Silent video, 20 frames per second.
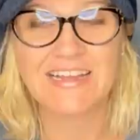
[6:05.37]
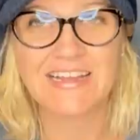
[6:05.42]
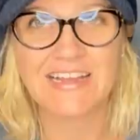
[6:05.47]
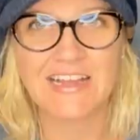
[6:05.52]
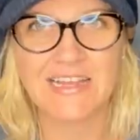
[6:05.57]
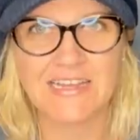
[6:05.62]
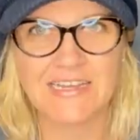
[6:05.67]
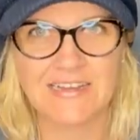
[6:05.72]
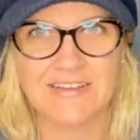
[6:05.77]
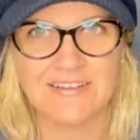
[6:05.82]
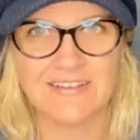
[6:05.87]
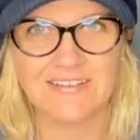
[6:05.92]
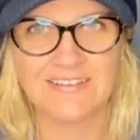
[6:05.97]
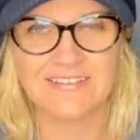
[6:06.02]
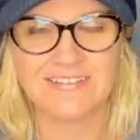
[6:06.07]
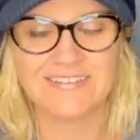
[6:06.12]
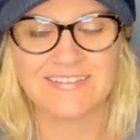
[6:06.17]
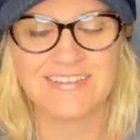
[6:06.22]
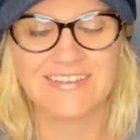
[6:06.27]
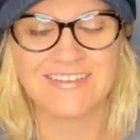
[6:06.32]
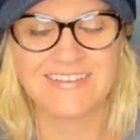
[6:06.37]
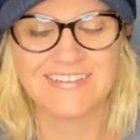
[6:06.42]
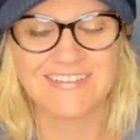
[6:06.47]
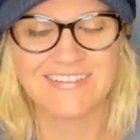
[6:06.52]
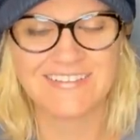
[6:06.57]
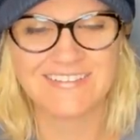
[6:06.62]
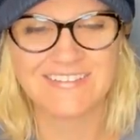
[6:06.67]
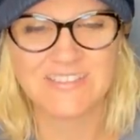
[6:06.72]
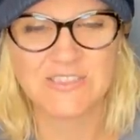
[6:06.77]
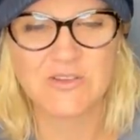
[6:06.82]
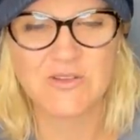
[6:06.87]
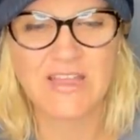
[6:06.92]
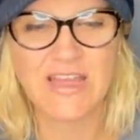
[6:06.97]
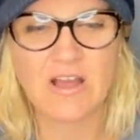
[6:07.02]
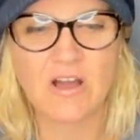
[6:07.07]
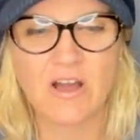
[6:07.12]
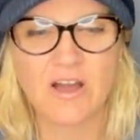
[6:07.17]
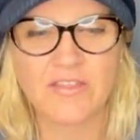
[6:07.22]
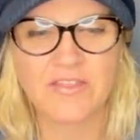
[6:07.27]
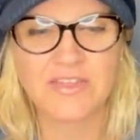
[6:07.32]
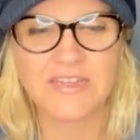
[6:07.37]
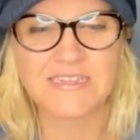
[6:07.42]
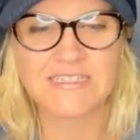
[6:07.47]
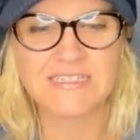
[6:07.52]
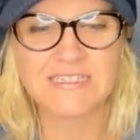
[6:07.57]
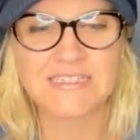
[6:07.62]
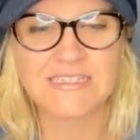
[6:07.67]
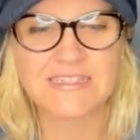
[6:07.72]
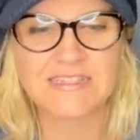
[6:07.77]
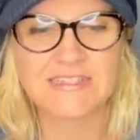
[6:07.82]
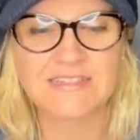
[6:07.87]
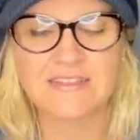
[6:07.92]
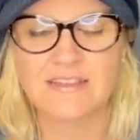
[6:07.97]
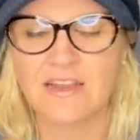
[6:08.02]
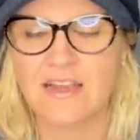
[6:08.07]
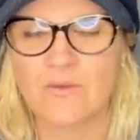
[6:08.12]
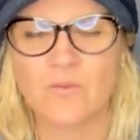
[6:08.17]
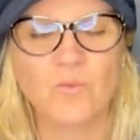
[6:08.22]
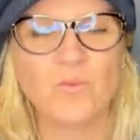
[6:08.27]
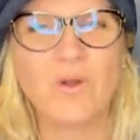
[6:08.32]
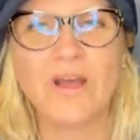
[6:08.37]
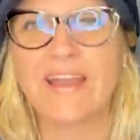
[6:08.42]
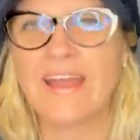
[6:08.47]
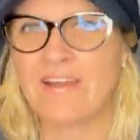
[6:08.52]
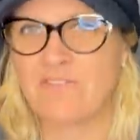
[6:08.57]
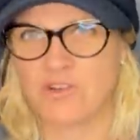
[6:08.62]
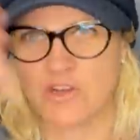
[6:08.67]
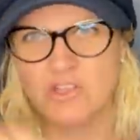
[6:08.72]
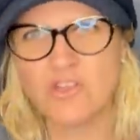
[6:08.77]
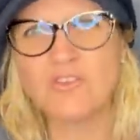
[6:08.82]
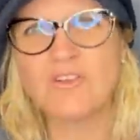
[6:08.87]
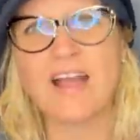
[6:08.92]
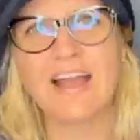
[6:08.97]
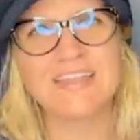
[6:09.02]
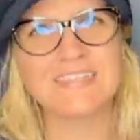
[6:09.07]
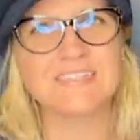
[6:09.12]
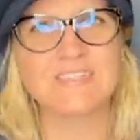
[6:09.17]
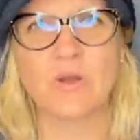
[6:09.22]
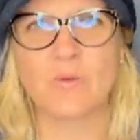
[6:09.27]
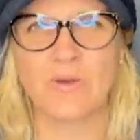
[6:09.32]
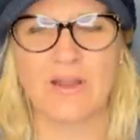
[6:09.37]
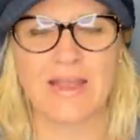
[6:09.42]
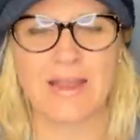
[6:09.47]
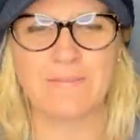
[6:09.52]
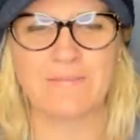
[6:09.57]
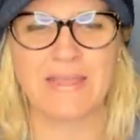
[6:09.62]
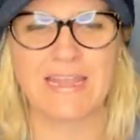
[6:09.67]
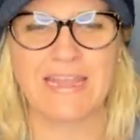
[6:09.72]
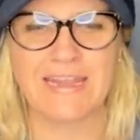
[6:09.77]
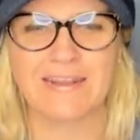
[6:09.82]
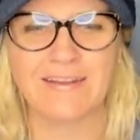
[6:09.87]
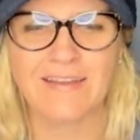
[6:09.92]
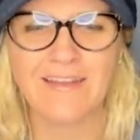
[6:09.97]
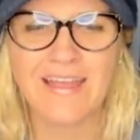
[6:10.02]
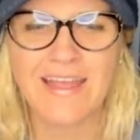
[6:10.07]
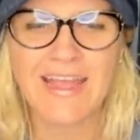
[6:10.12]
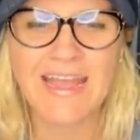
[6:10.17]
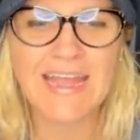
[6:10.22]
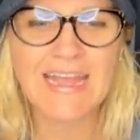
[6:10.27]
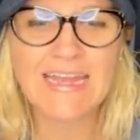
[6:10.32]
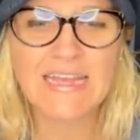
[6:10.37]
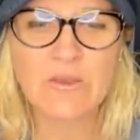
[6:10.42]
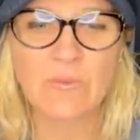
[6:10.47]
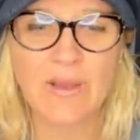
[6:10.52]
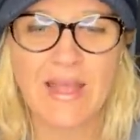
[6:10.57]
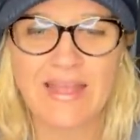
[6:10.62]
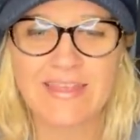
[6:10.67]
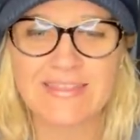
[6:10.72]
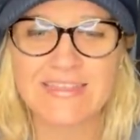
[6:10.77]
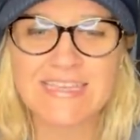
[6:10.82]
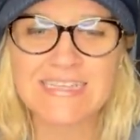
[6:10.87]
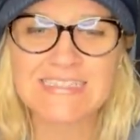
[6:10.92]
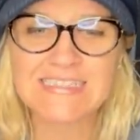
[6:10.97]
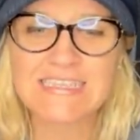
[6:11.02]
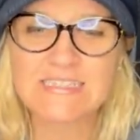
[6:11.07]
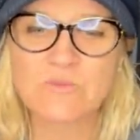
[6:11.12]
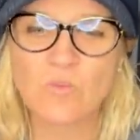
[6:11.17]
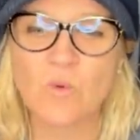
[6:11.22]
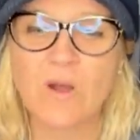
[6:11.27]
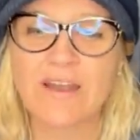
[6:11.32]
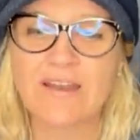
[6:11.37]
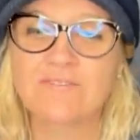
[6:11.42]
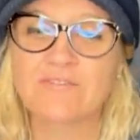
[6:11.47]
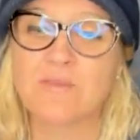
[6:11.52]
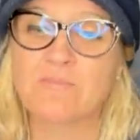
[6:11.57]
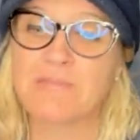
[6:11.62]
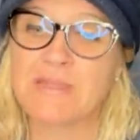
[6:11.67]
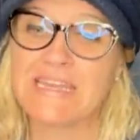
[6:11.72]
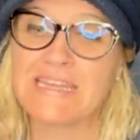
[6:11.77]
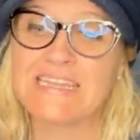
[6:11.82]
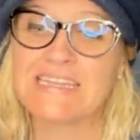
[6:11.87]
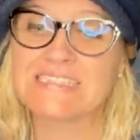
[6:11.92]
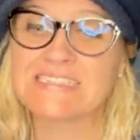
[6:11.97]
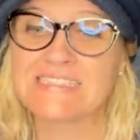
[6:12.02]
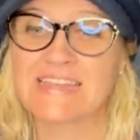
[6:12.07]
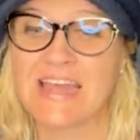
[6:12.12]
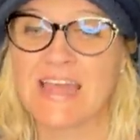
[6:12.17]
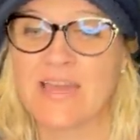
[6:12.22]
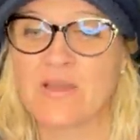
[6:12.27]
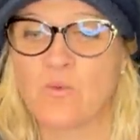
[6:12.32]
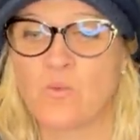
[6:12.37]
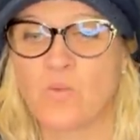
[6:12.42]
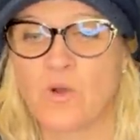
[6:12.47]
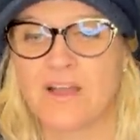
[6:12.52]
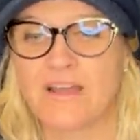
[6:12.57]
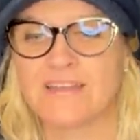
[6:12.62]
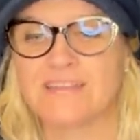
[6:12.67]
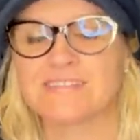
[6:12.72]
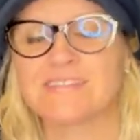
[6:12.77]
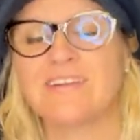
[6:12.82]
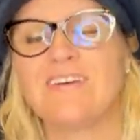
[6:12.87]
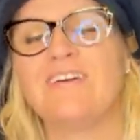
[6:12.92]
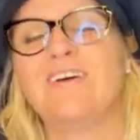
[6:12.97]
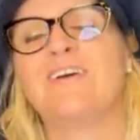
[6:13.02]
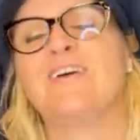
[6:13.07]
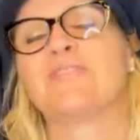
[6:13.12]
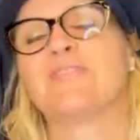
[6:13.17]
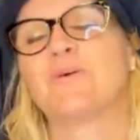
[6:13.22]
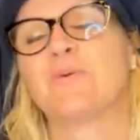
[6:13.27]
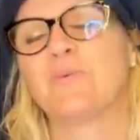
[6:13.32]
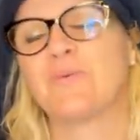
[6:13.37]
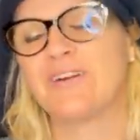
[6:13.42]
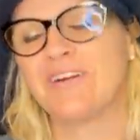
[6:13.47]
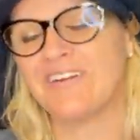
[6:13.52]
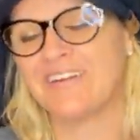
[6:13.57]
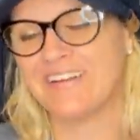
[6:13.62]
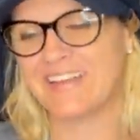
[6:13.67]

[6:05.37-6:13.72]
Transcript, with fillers: kinda. To get authentic, whatever. You guys know what I mean. Anyway, this is one of the beanies that was, oh, the word